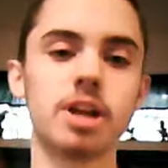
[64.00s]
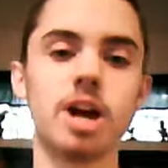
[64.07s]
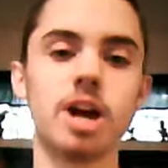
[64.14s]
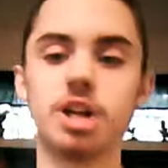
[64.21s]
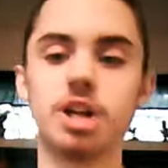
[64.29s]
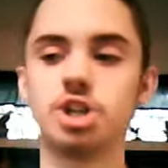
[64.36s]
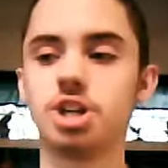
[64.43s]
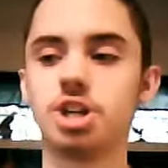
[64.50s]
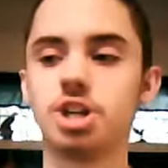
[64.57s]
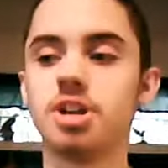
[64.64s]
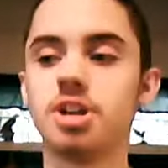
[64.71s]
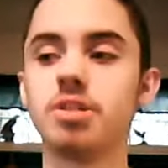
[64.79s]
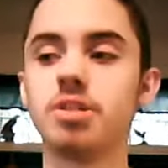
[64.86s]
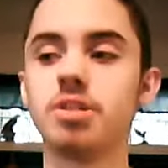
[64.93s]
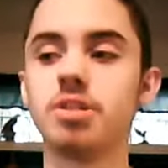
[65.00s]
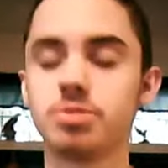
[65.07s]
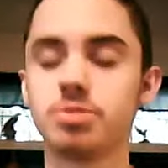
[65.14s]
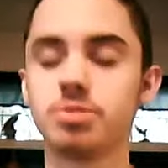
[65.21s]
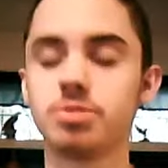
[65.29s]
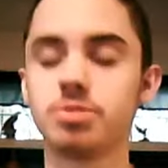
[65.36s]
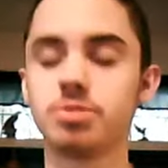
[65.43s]
IGN and all
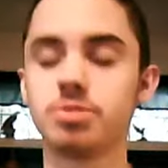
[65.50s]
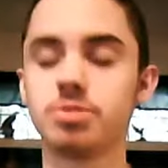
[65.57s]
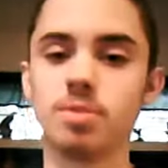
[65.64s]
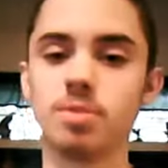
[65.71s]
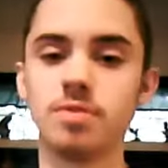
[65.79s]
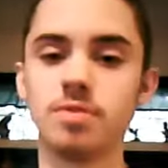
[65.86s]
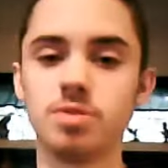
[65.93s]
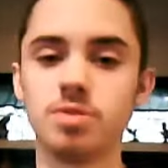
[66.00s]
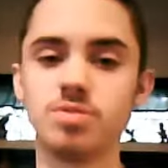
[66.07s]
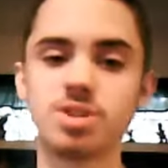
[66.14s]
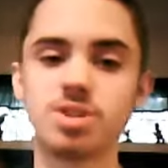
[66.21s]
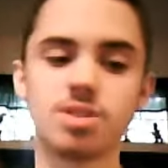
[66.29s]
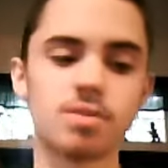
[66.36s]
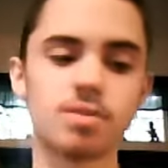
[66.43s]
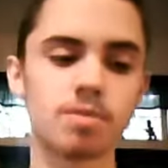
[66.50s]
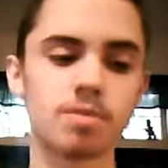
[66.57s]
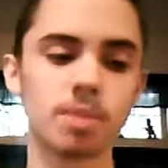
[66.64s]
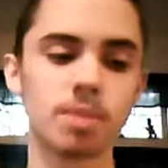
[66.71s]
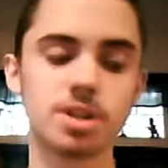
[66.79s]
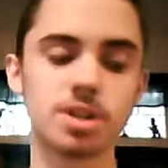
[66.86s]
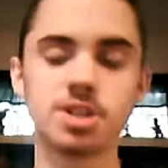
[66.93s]
those other game reviews from
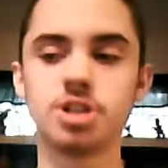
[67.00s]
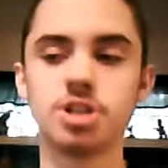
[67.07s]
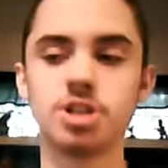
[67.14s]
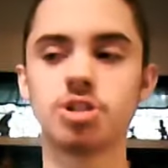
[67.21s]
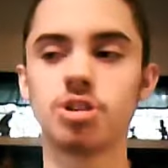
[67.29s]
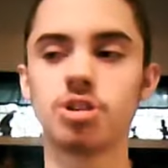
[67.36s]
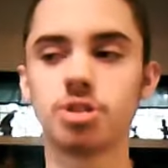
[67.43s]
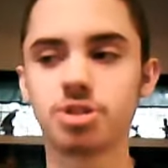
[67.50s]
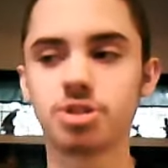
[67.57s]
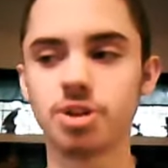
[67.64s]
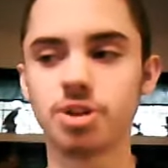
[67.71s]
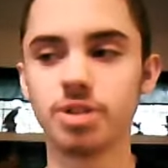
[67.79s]
like Siege or Undertow,